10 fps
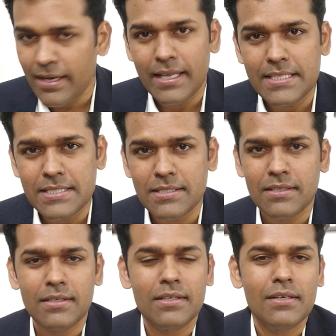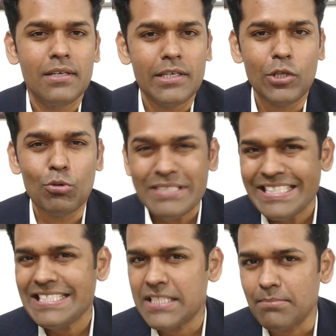lens, you
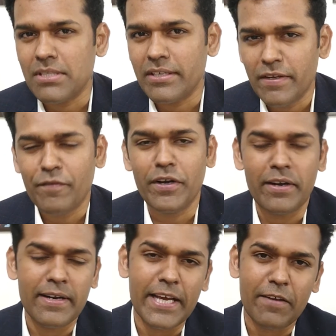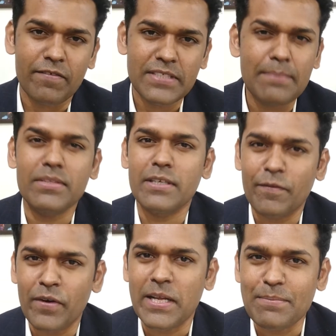see something different in life, something
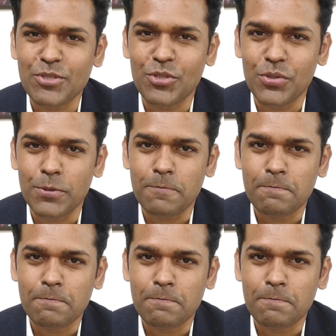different comes to you.